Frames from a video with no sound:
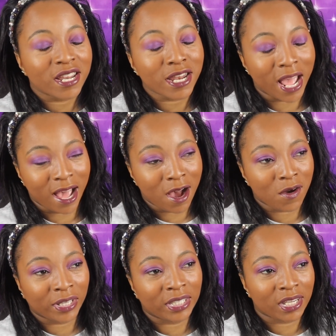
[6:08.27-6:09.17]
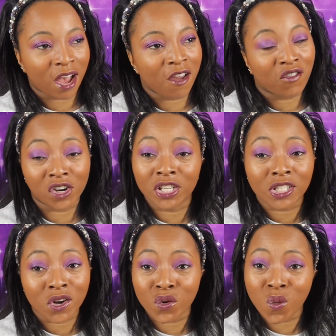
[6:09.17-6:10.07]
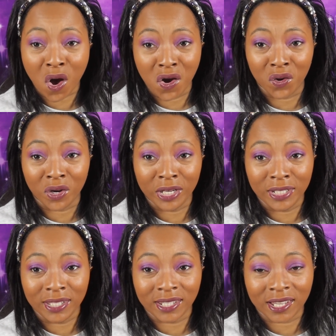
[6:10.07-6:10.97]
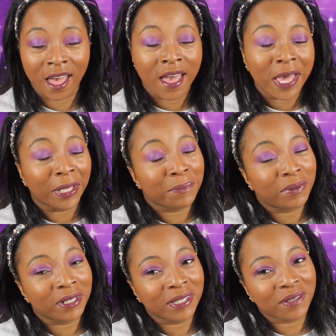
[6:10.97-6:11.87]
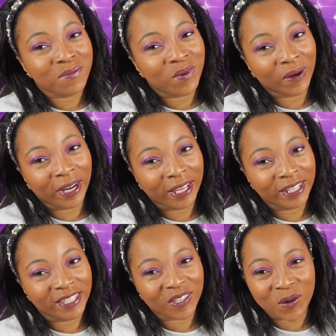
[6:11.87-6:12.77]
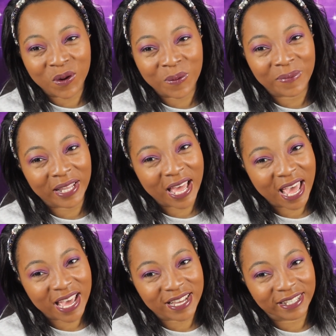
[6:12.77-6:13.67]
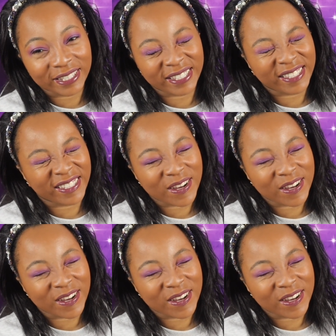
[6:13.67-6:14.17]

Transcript: Now it's time for us to go to Walgreens and put some brands on blast.